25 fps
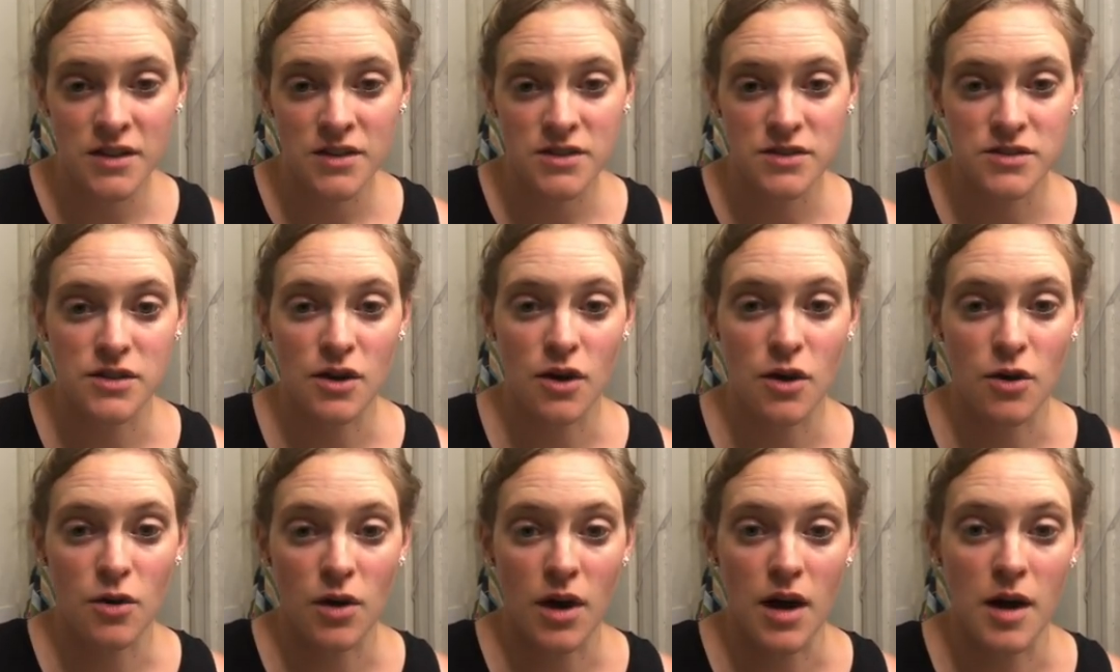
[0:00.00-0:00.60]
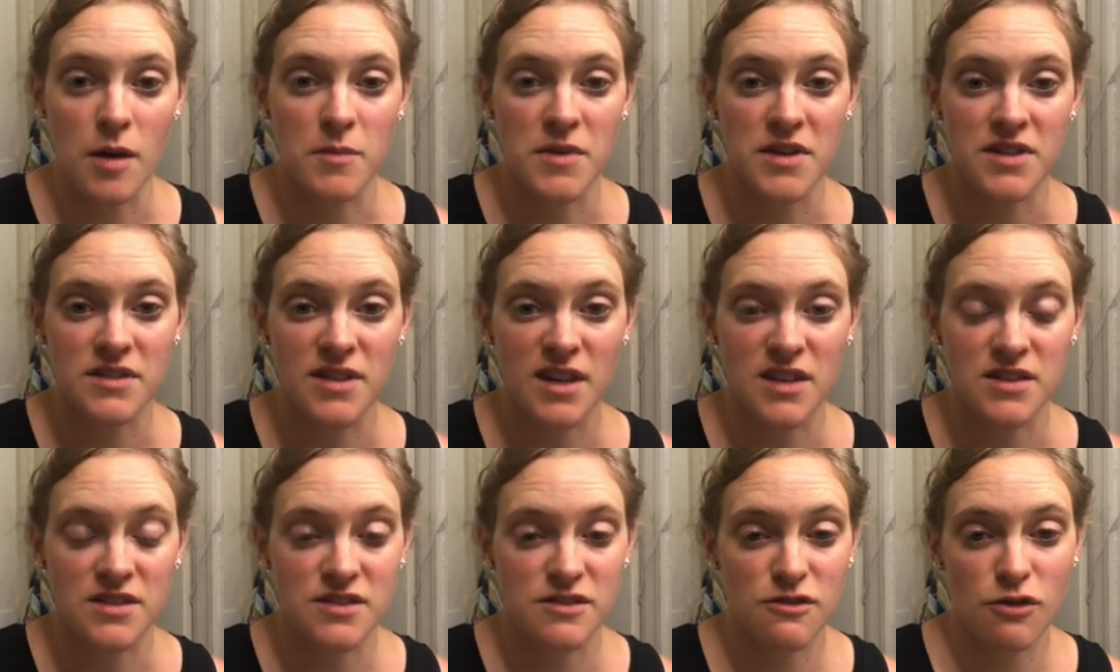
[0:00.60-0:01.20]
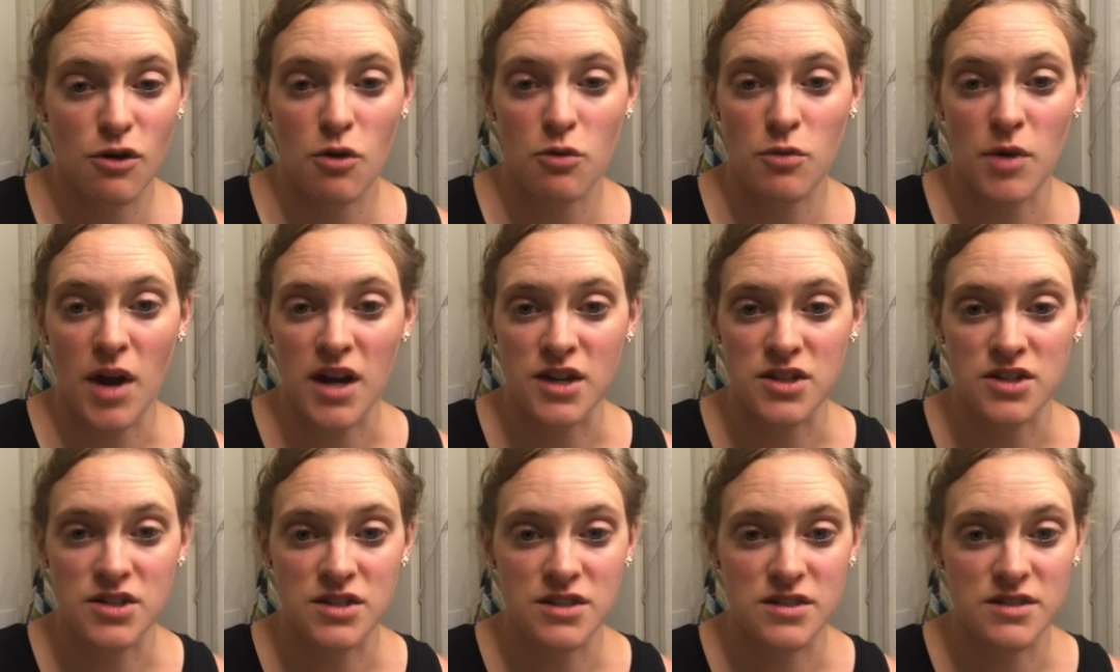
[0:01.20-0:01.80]
So he's had zero
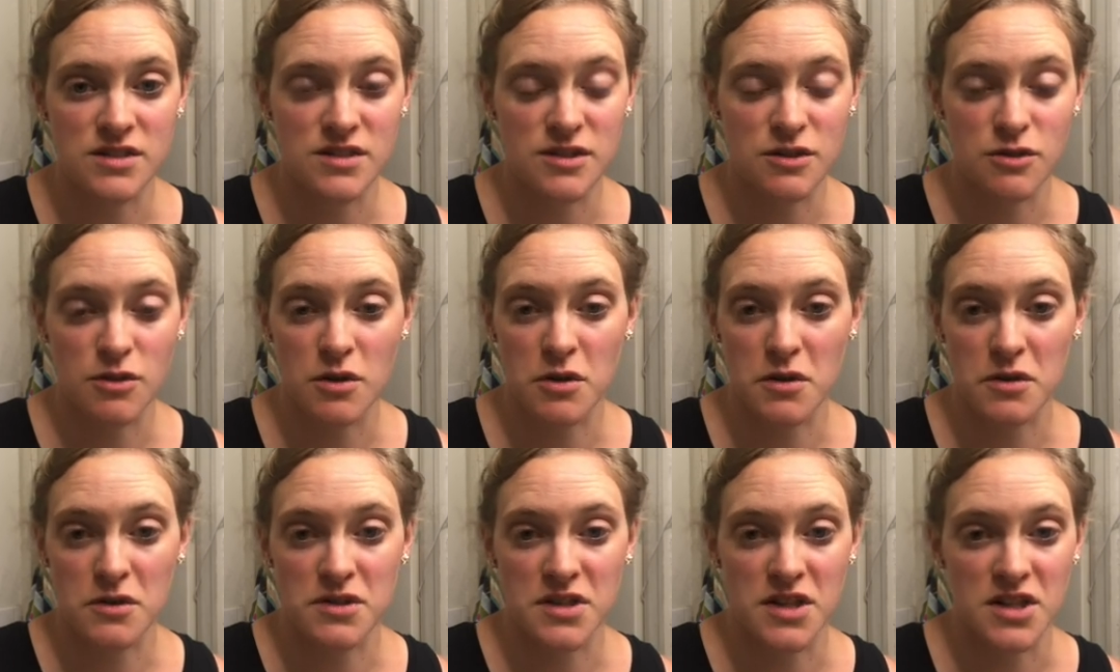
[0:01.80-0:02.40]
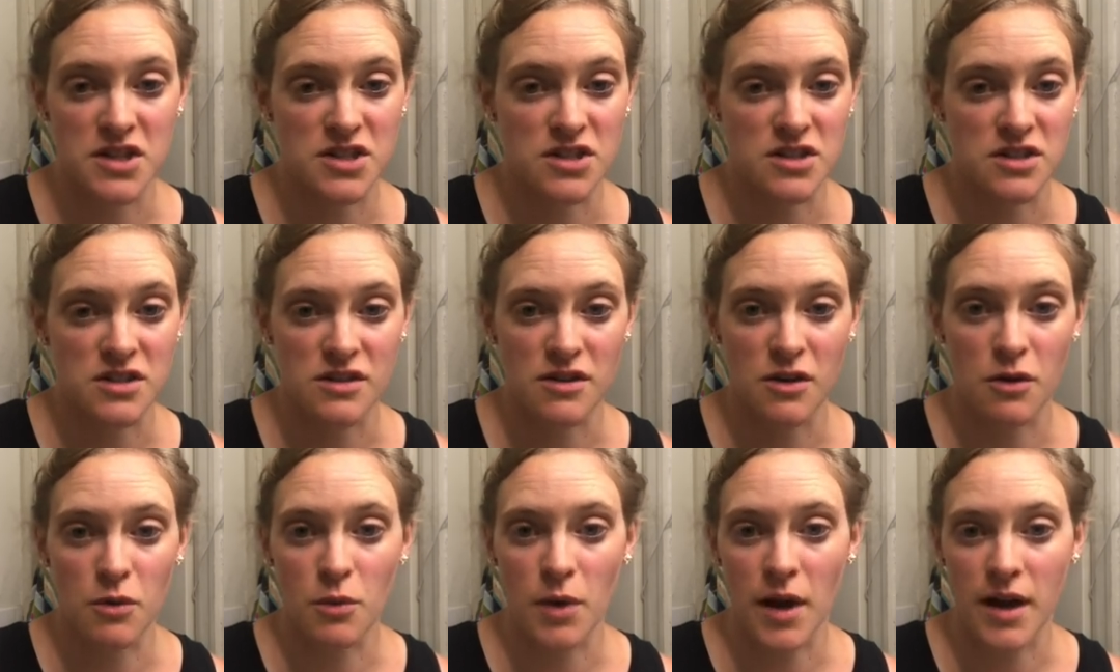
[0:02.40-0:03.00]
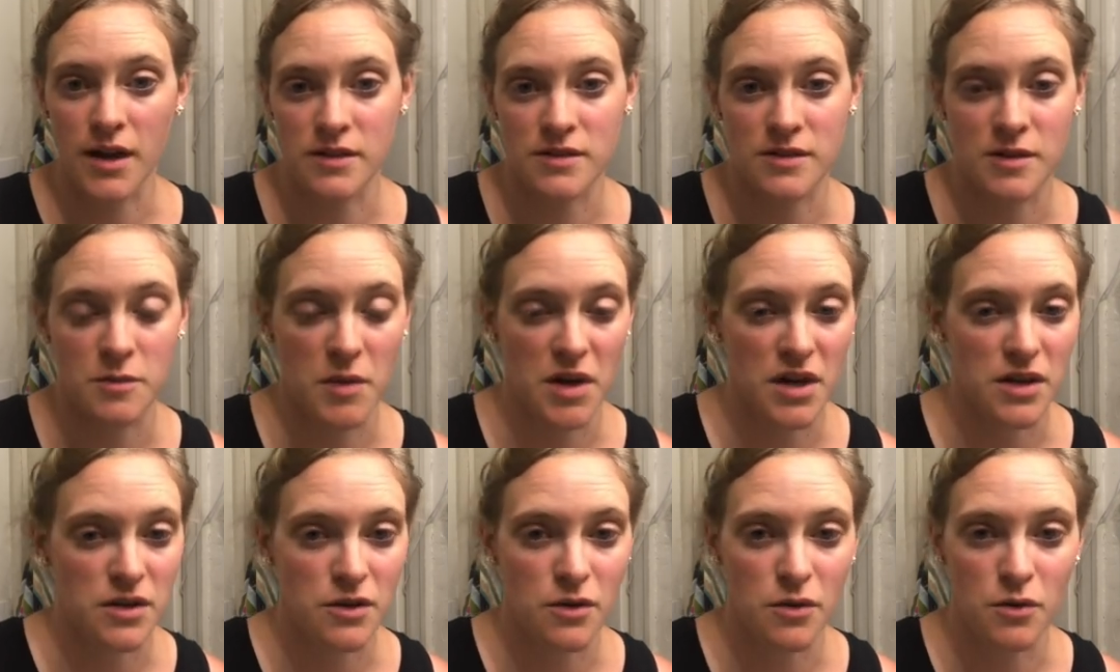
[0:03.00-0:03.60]
rashes, zero irritation, no
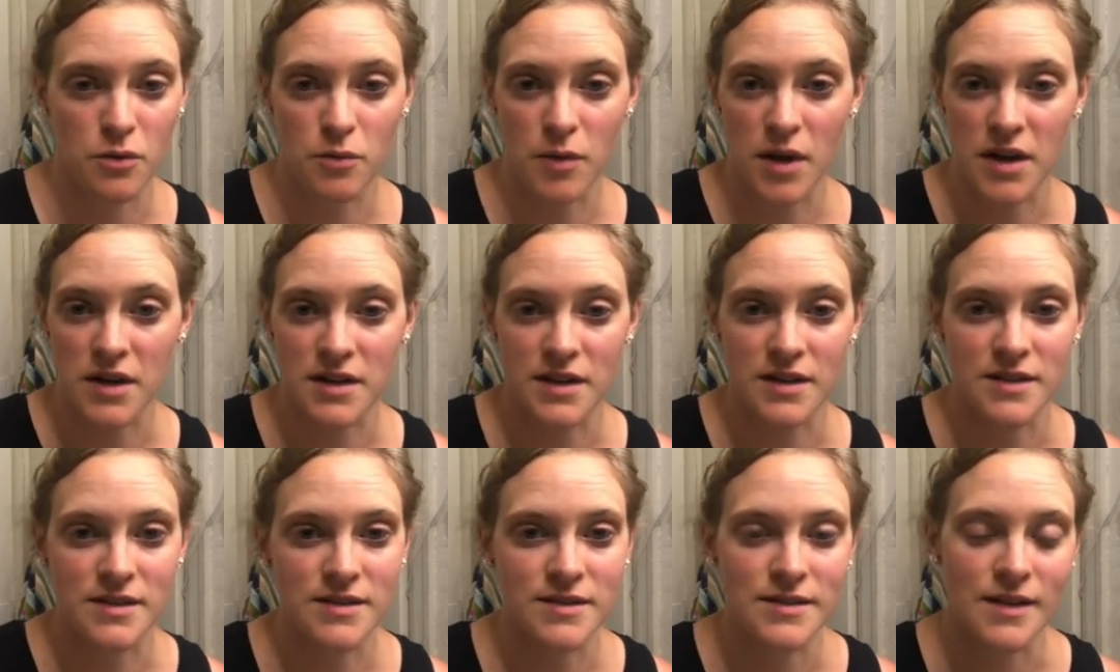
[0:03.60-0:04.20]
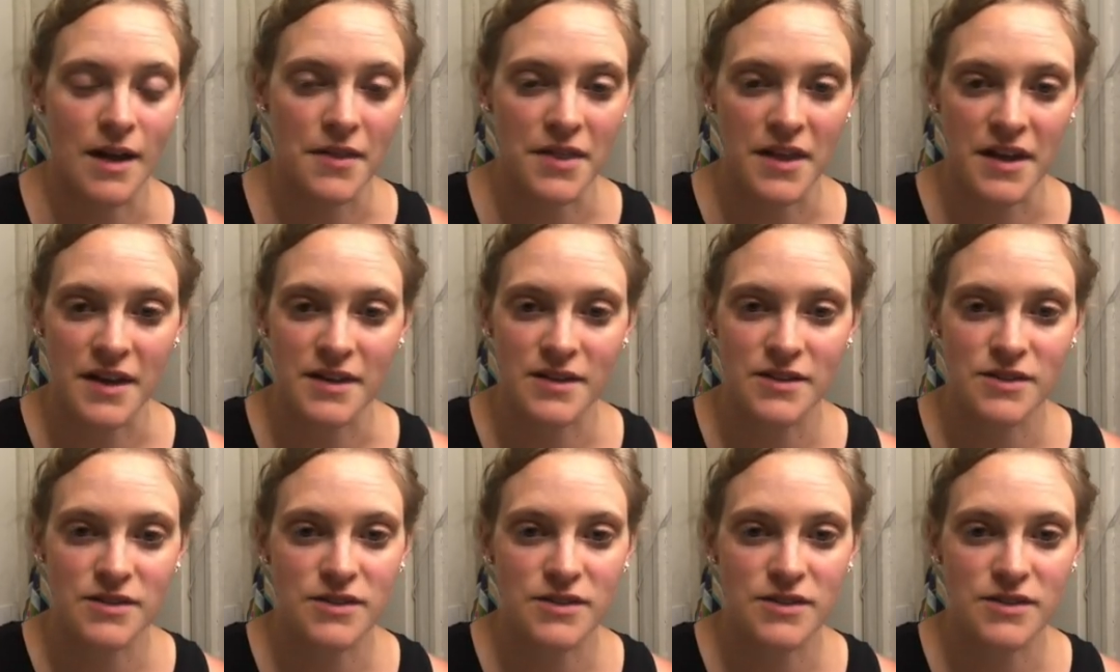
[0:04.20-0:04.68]
eczema, no redness, nothing.